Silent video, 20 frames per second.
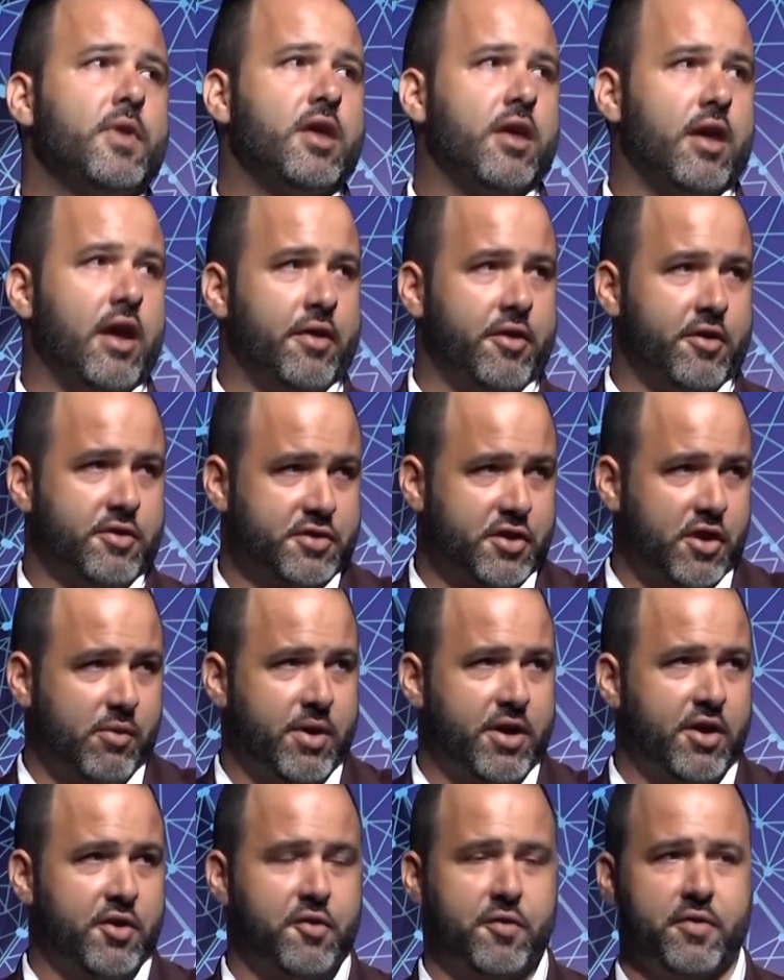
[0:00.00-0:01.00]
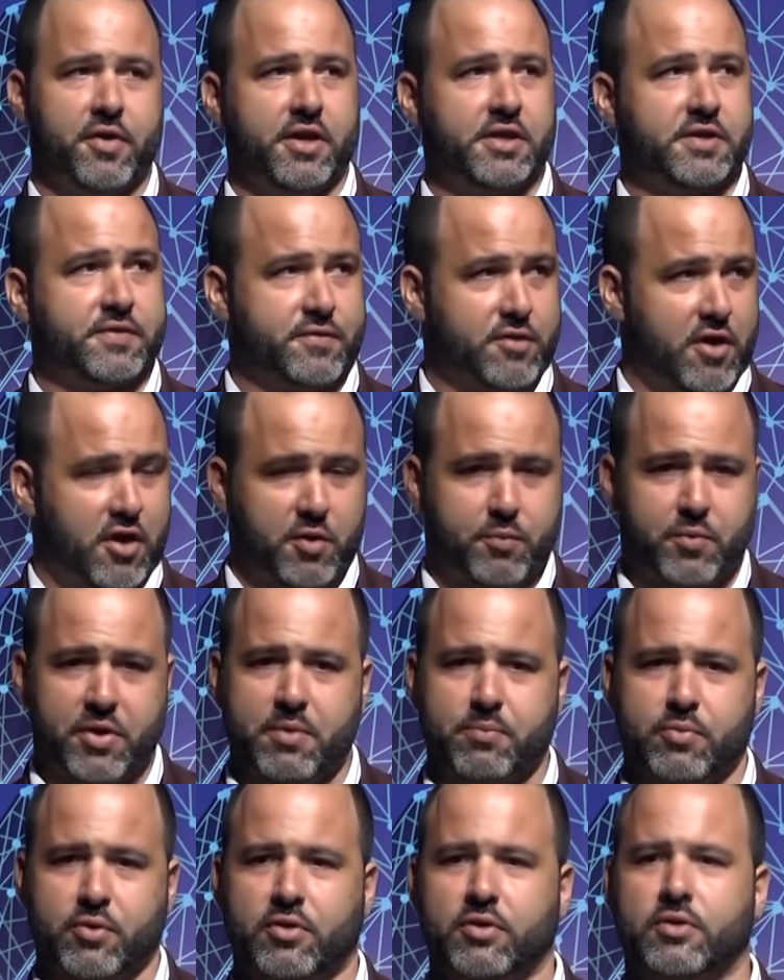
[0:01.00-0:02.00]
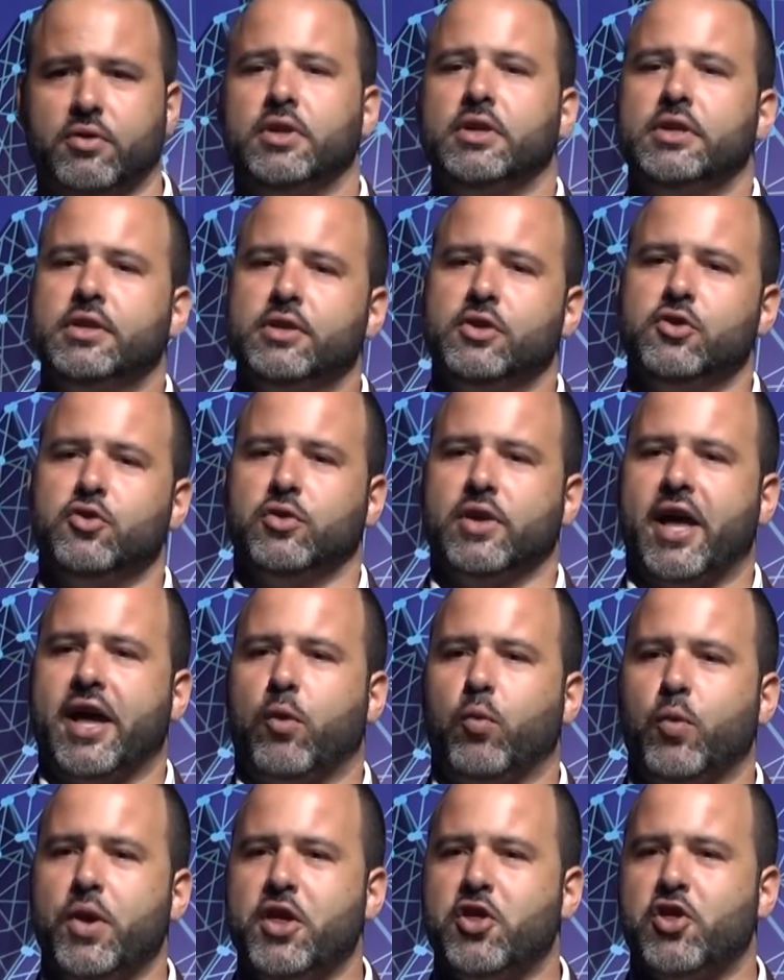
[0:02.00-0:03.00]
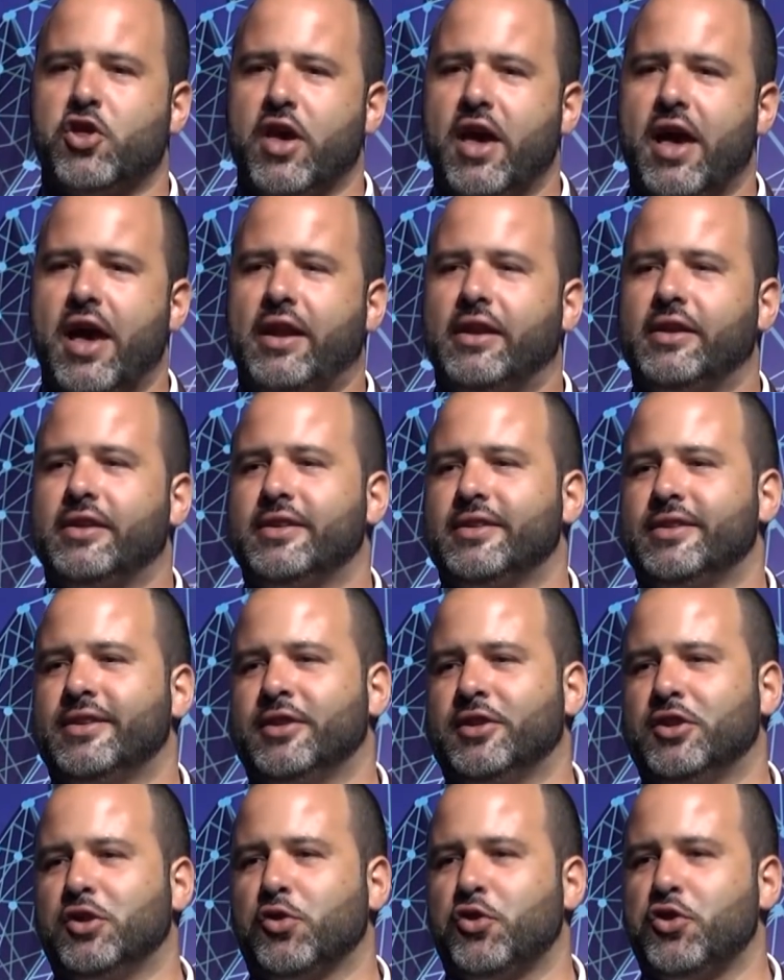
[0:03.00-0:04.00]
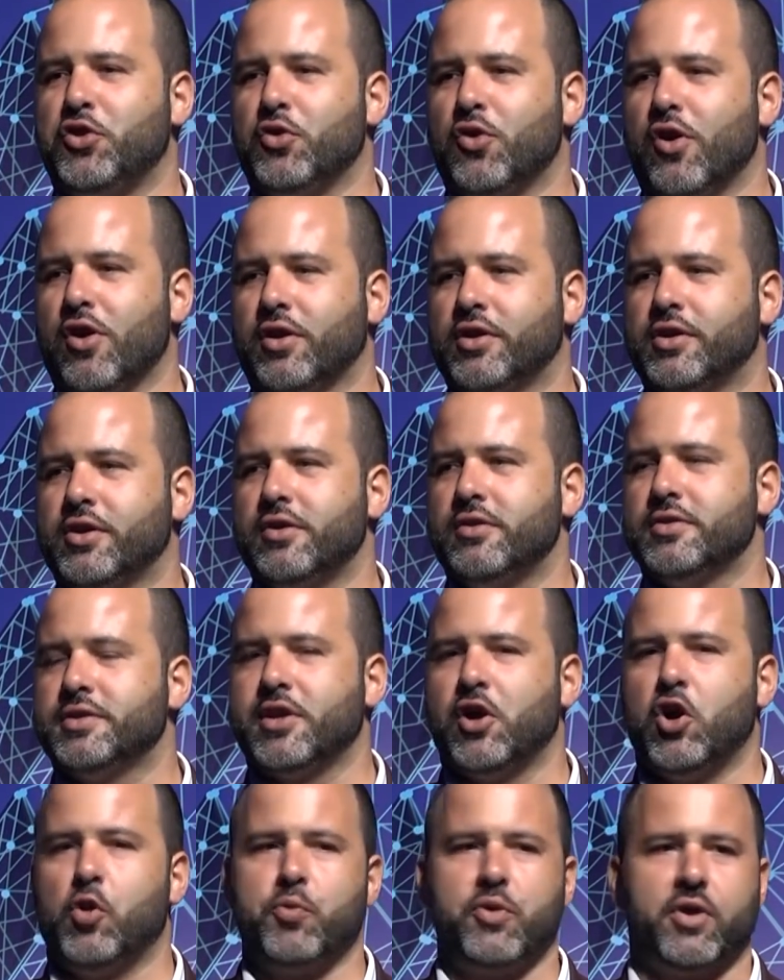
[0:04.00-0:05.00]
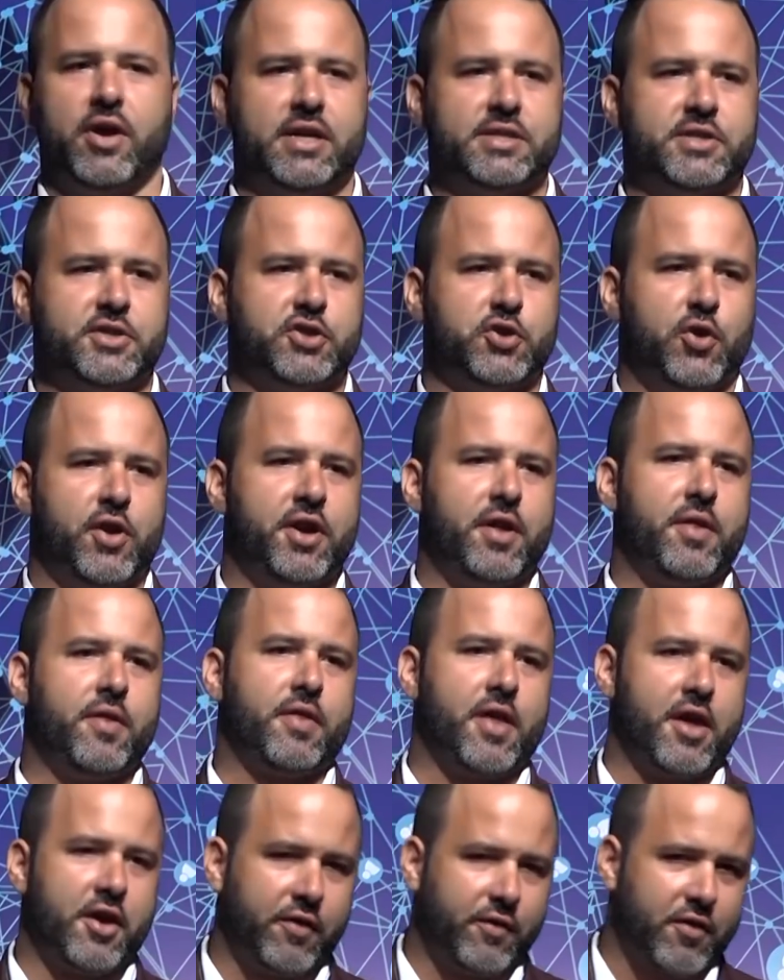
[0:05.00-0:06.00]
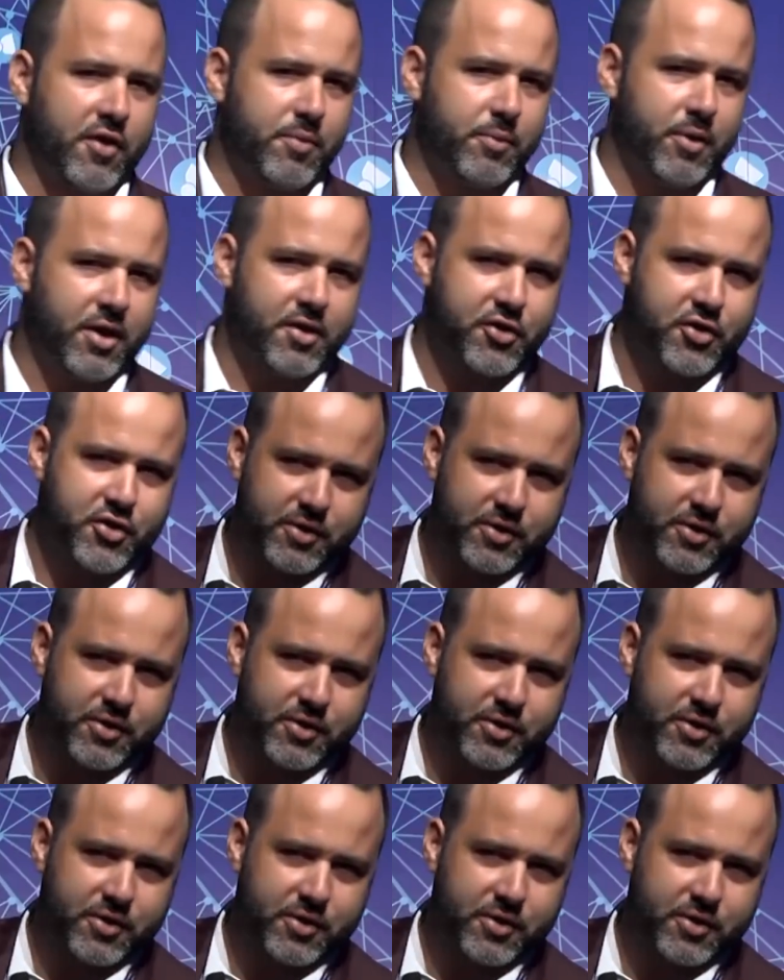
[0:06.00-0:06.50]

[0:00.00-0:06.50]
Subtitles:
And there's all my other things for all the people who like WeChat and the little QR codes. I hope you guys enjoyed it. Thank you very much.